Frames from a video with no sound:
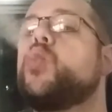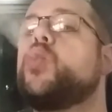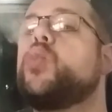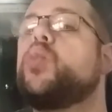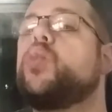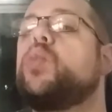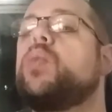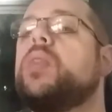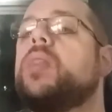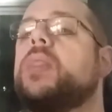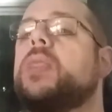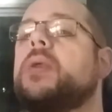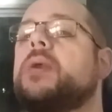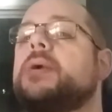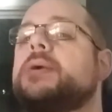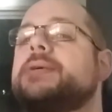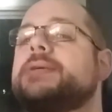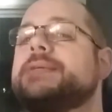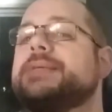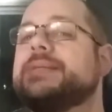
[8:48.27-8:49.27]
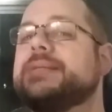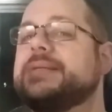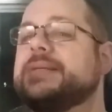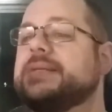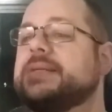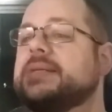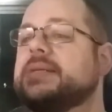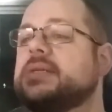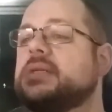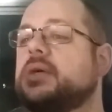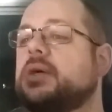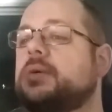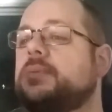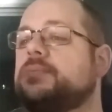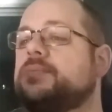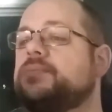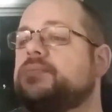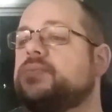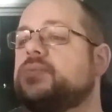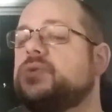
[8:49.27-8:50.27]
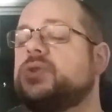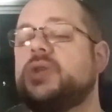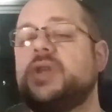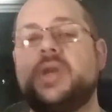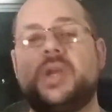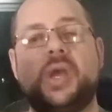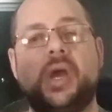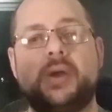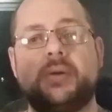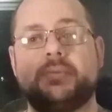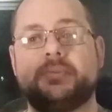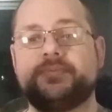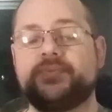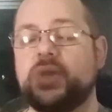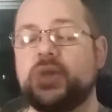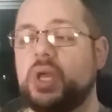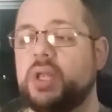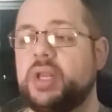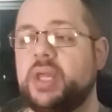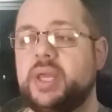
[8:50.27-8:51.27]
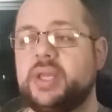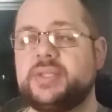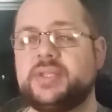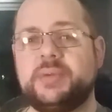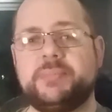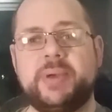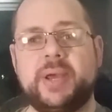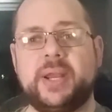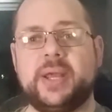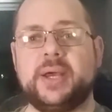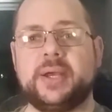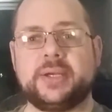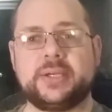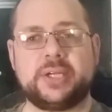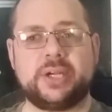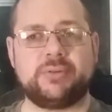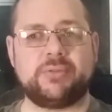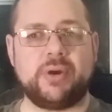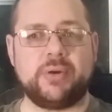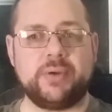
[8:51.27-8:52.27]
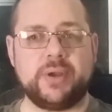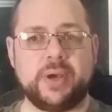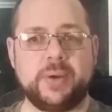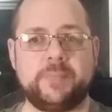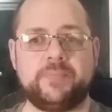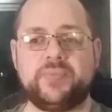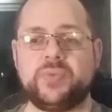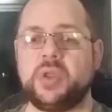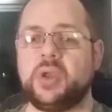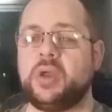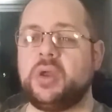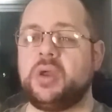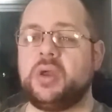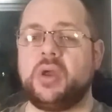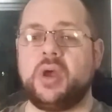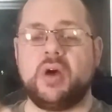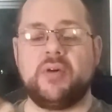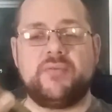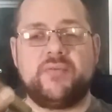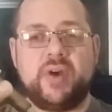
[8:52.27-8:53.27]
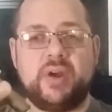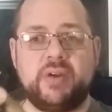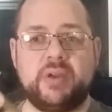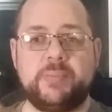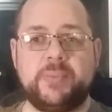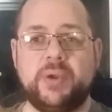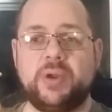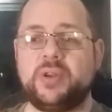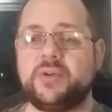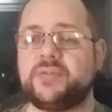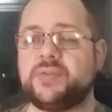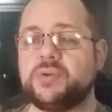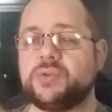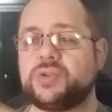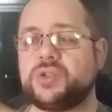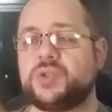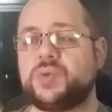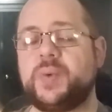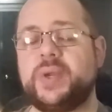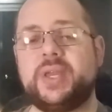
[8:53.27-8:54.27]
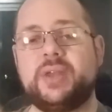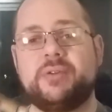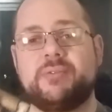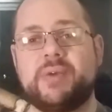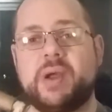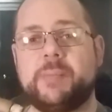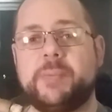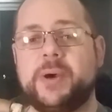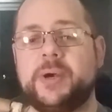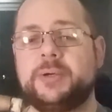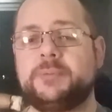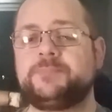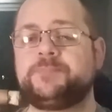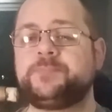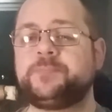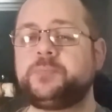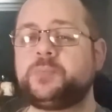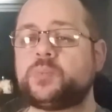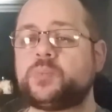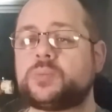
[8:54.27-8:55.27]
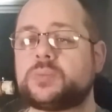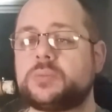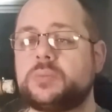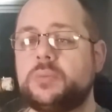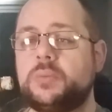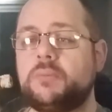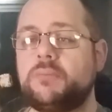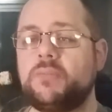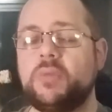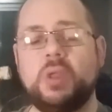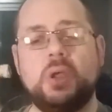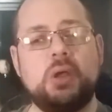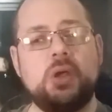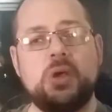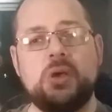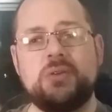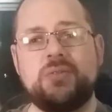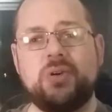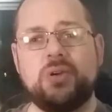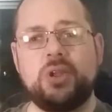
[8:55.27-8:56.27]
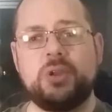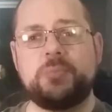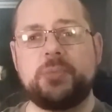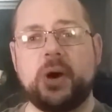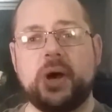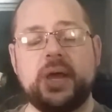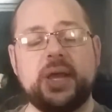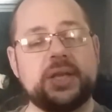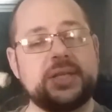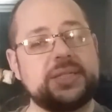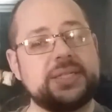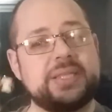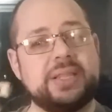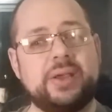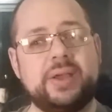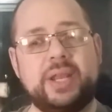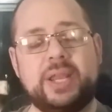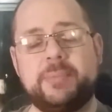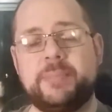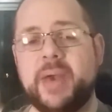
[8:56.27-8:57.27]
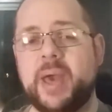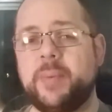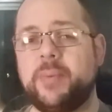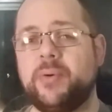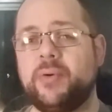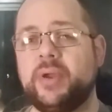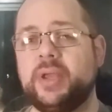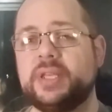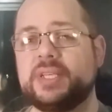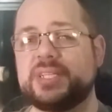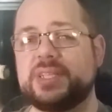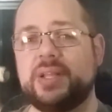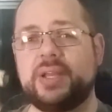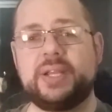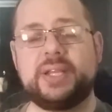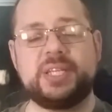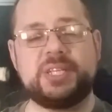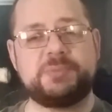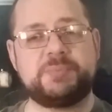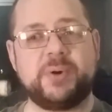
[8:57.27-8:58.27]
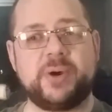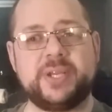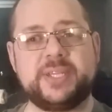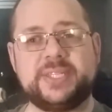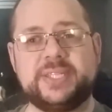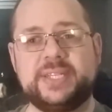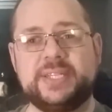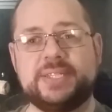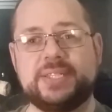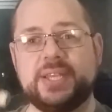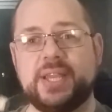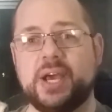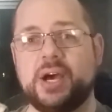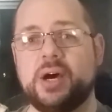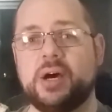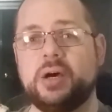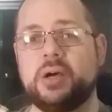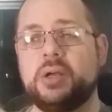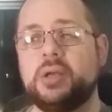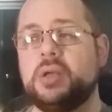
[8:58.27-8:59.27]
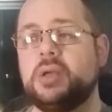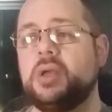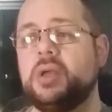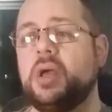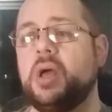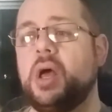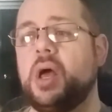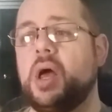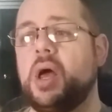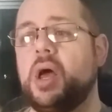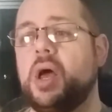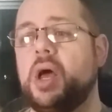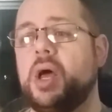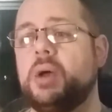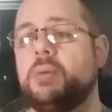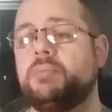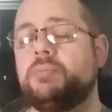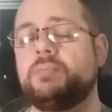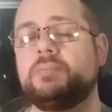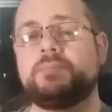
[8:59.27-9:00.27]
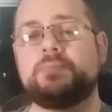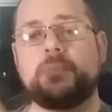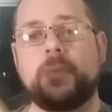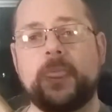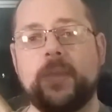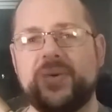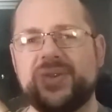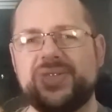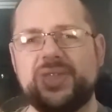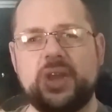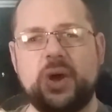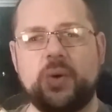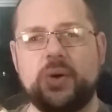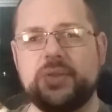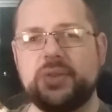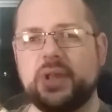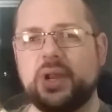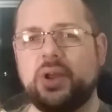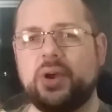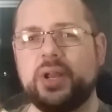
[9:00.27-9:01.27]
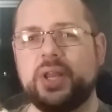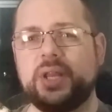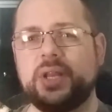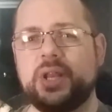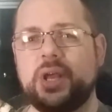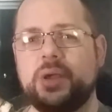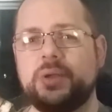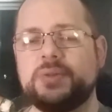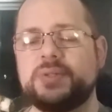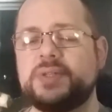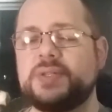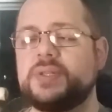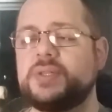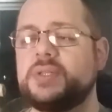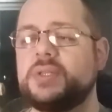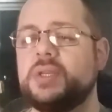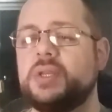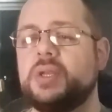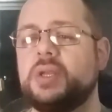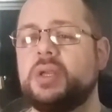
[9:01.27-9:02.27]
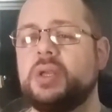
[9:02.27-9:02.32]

So there you go. An Isabella Corona. A very beautiful sweet wrapper, followed by a slightly peppery, slightly spicy cigar with no underlining notes.